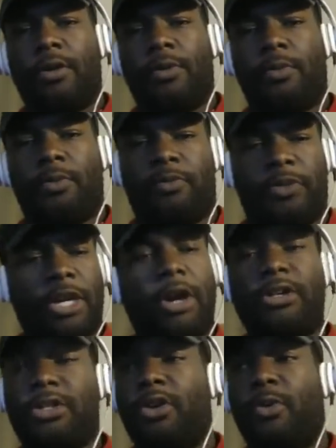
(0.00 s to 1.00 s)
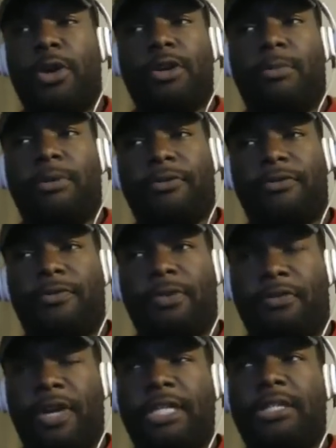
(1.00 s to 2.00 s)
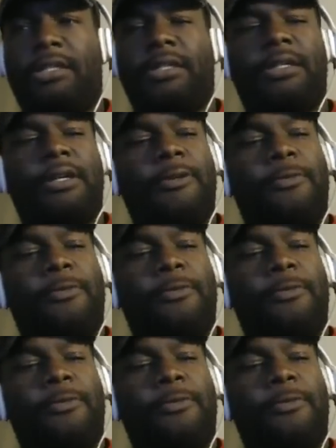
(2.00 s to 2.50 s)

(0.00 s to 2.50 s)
VR is going to work on both devices.